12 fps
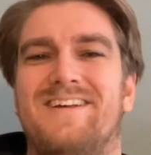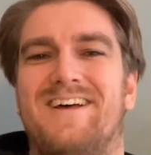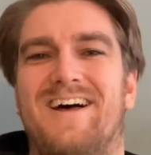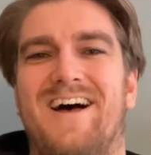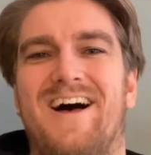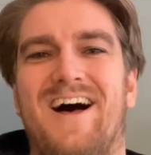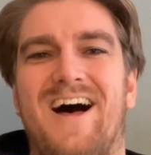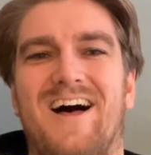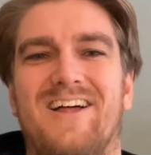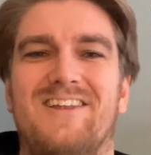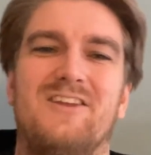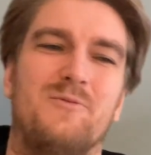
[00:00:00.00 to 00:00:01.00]

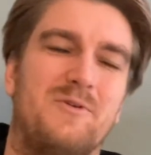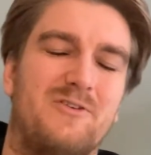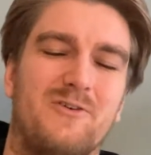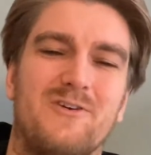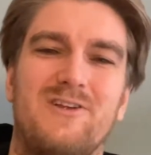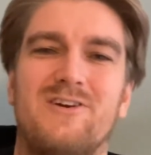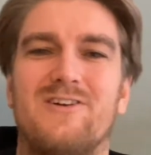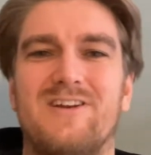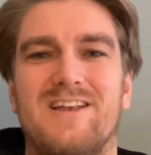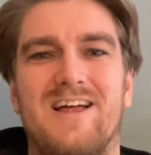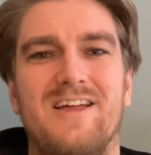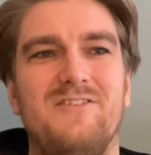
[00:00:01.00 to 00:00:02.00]
a little bit earlier in
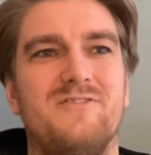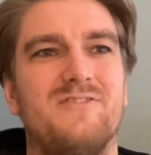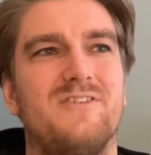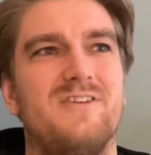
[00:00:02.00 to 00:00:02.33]
life,